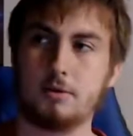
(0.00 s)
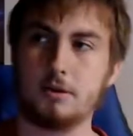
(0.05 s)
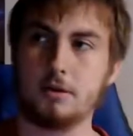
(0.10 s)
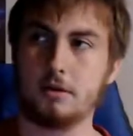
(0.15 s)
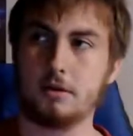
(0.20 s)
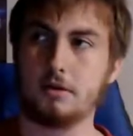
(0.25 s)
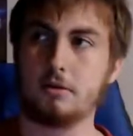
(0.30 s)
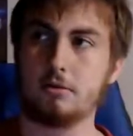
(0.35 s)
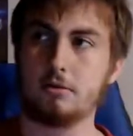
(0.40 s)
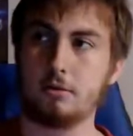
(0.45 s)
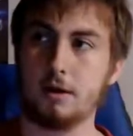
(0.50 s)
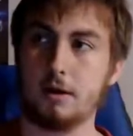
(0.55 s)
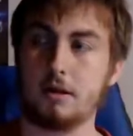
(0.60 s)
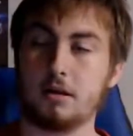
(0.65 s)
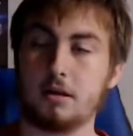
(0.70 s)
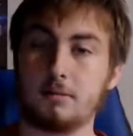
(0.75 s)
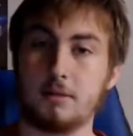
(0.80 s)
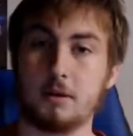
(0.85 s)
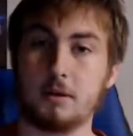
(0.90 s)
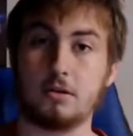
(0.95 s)
two
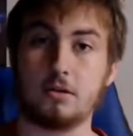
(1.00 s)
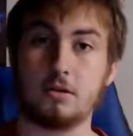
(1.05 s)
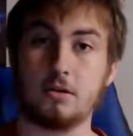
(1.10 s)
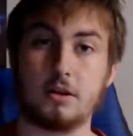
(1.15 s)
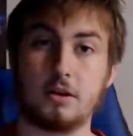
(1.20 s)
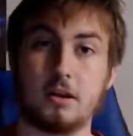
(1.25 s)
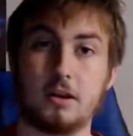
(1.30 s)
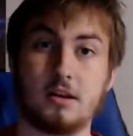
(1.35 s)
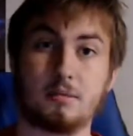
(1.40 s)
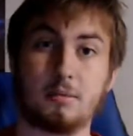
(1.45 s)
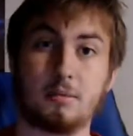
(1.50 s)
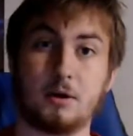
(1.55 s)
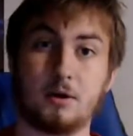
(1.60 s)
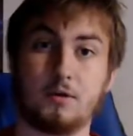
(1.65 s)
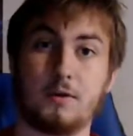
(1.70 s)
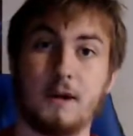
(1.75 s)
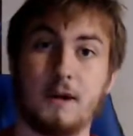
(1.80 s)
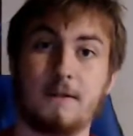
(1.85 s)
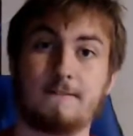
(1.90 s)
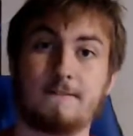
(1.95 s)
races, because there isn't as
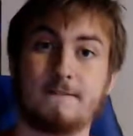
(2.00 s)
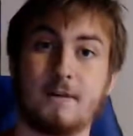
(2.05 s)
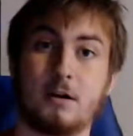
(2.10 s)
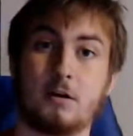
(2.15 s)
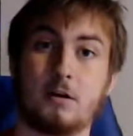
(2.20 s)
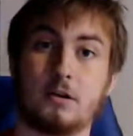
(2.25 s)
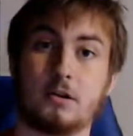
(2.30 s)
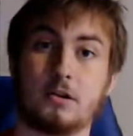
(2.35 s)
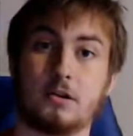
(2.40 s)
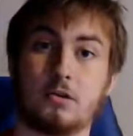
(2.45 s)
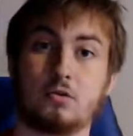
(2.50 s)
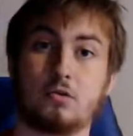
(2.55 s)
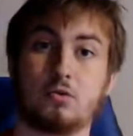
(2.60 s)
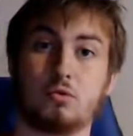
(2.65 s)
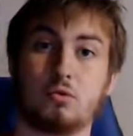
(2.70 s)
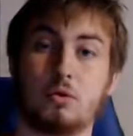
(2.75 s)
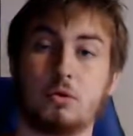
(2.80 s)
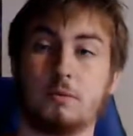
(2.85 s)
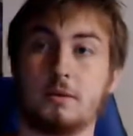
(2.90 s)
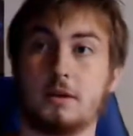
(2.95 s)
much fanfare as
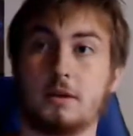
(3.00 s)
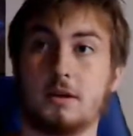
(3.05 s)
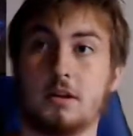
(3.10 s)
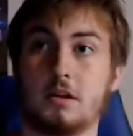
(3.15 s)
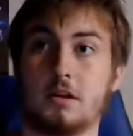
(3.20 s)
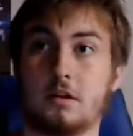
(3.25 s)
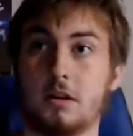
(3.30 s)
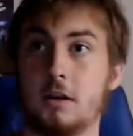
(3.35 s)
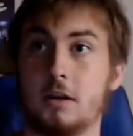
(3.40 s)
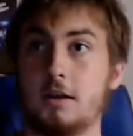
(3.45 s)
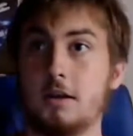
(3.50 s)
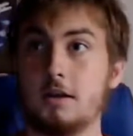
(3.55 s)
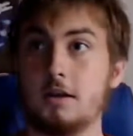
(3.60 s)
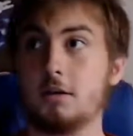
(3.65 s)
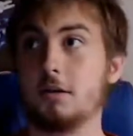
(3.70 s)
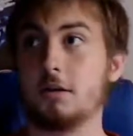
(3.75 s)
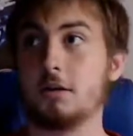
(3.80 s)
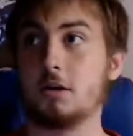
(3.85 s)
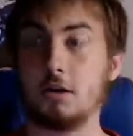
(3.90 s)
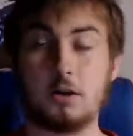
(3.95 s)
usual, because
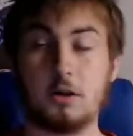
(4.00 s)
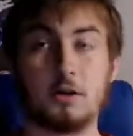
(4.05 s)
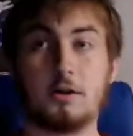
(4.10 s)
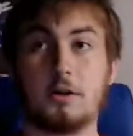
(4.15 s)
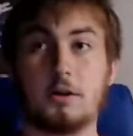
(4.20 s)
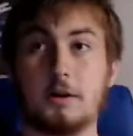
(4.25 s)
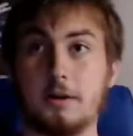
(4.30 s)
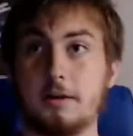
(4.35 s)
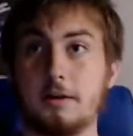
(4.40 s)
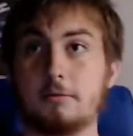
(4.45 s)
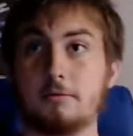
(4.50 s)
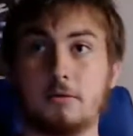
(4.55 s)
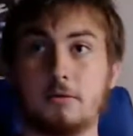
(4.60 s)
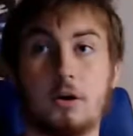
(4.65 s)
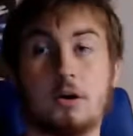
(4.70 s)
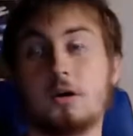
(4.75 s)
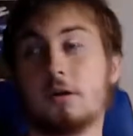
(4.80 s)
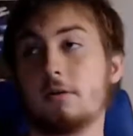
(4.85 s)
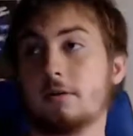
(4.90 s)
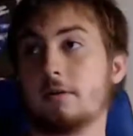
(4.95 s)
clearly
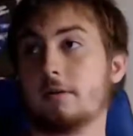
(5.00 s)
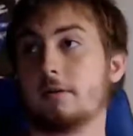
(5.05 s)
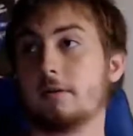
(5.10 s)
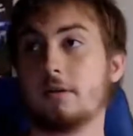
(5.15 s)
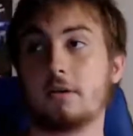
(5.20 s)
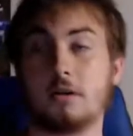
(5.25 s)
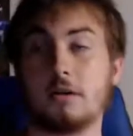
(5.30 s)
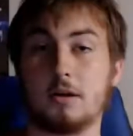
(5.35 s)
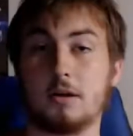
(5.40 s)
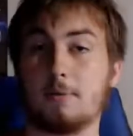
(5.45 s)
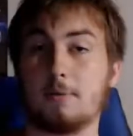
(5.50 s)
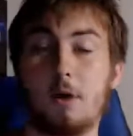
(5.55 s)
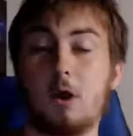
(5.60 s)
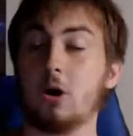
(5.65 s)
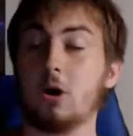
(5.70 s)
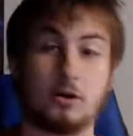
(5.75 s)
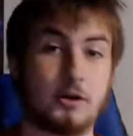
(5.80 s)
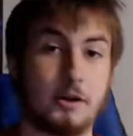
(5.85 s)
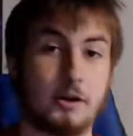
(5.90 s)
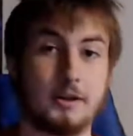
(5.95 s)
there isn't a
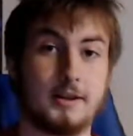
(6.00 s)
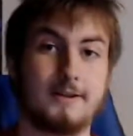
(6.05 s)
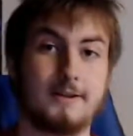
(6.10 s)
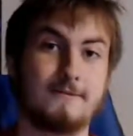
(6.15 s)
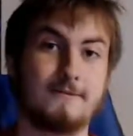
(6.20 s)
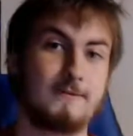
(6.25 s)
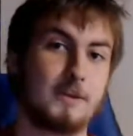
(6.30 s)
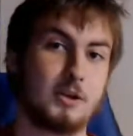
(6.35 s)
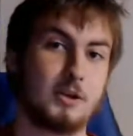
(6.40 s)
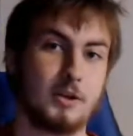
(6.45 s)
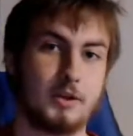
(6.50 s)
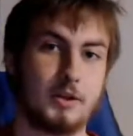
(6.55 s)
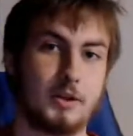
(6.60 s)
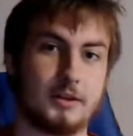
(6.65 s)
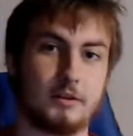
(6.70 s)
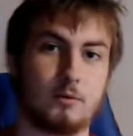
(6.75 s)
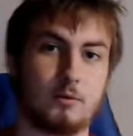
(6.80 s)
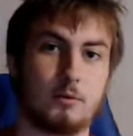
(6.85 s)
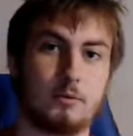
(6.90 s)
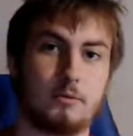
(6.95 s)
party on the infield
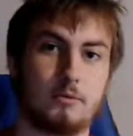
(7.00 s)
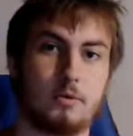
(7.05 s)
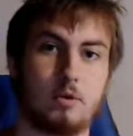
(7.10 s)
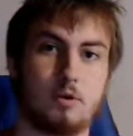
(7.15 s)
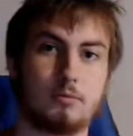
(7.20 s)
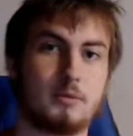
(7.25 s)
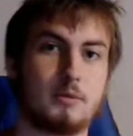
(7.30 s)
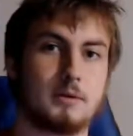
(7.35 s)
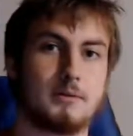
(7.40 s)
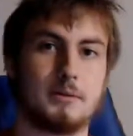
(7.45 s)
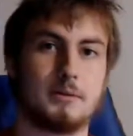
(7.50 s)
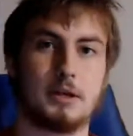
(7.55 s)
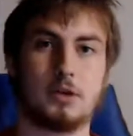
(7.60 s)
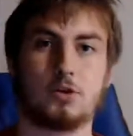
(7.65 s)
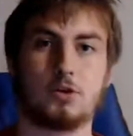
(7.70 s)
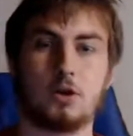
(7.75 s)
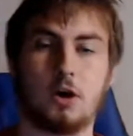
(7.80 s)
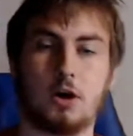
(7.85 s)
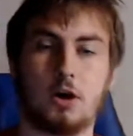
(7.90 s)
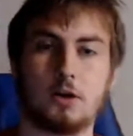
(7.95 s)
like there would normally be
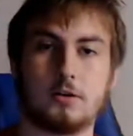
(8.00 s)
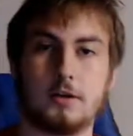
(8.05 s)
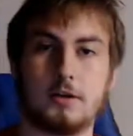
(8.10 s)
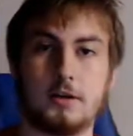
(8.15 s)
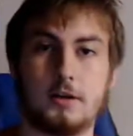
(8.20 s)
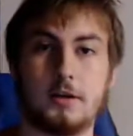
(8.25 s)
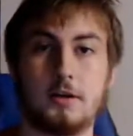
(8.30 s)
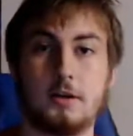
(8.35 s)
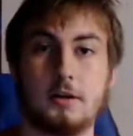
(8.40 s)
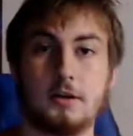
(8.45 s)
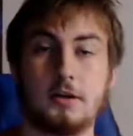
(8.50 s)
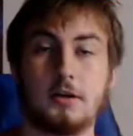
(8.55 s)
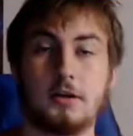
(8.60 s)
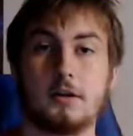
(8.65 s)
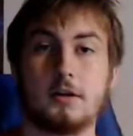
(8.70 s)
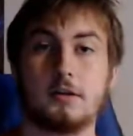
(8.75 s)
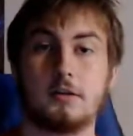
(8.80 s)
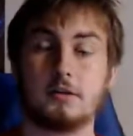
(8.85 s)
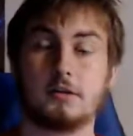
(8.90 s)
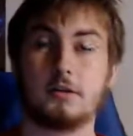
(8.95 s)
at Charlotte.
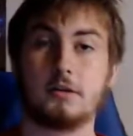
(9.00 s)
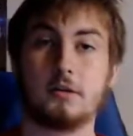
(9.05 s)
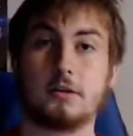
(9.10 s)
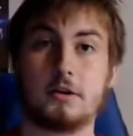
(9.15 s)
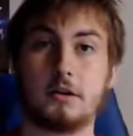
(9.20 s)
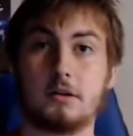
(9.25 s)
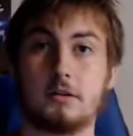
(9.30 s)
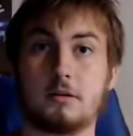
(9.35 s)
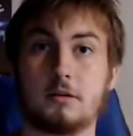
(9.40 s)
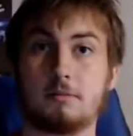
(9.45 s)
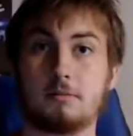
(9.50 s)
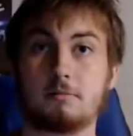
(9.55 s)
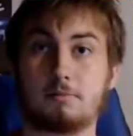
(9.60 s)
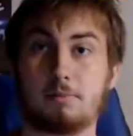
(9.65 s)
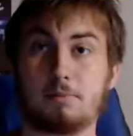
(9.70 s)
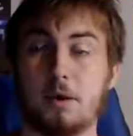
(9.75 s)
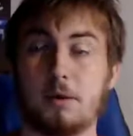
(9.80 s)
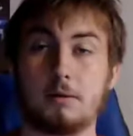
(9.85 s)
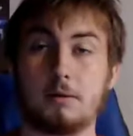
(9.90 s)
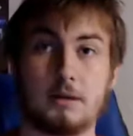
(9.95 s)
There's
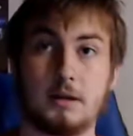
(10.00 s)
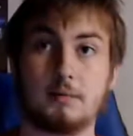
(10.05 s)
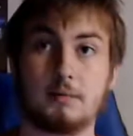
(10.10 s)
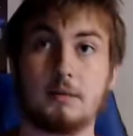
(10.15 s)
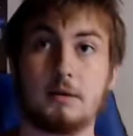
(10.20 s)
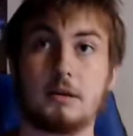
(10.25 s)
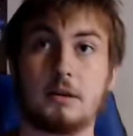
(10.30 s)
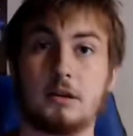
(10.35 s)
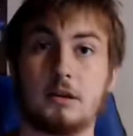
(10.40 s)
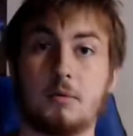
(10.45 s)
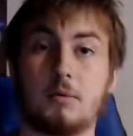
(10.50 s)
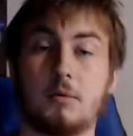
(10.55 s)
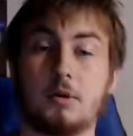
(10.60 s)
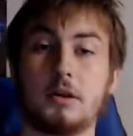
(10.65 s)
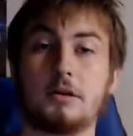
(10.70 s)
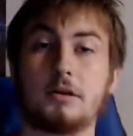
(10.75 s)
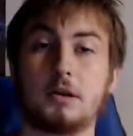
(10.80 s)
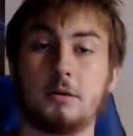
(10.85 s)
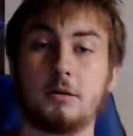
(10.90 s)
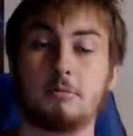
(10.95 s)
probably going to be a
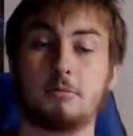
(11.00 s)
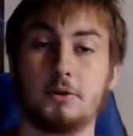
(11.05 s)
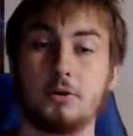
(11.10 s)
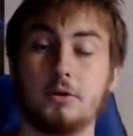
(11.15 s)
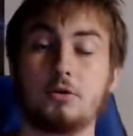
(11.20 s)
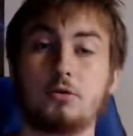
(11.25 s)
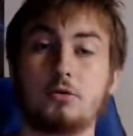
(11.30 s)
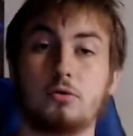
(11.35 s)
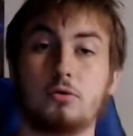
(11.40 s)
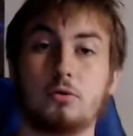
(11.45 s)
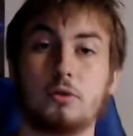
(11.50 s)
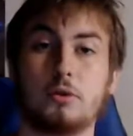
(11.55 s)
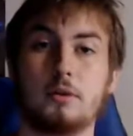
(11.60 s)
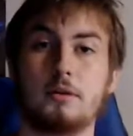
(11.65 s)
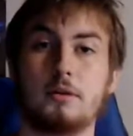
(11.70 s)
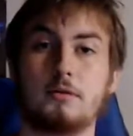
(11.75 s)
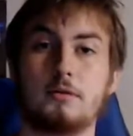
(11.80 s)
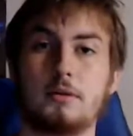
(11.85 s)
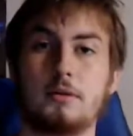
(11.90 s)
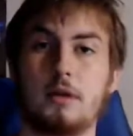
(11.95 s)
somewhat
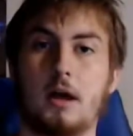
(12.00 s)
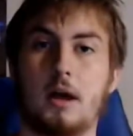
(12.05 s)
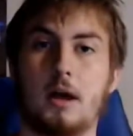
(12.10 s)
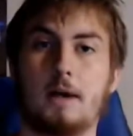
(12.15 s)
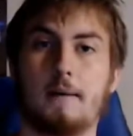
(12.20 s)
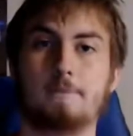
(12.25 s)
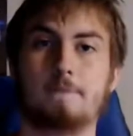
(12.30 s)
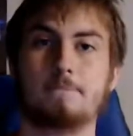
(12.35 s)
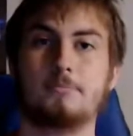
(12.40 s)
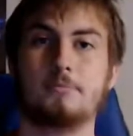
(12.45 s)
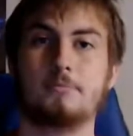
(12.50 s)
subdued in